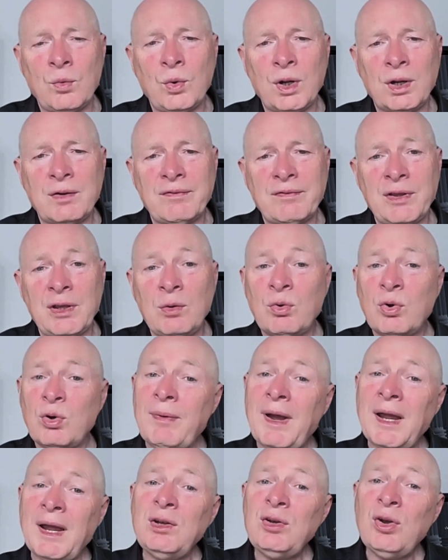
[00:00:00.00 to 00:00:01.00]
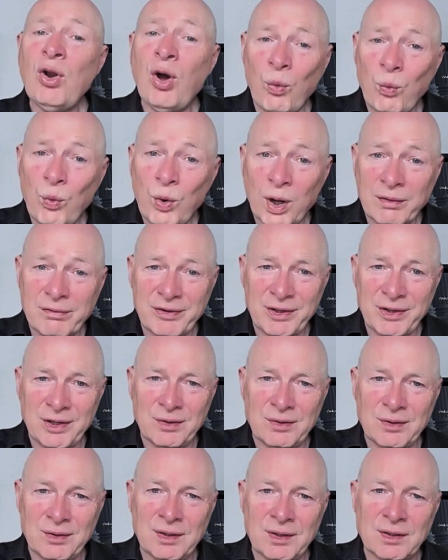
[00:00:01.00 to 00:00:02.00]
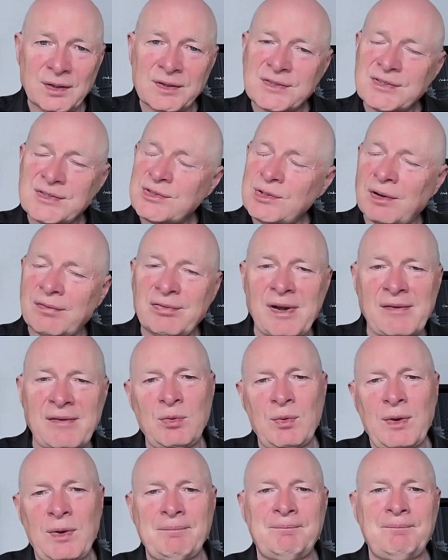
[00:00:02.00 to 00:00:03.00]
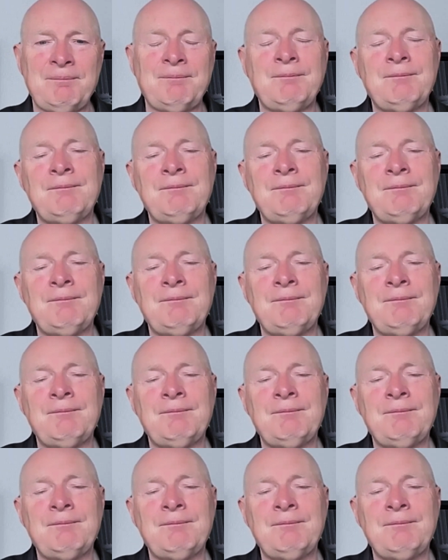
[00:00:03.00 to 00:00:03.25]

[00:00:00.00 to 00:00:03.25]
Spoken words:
work for you or it might not work for you, because it's not for everyone.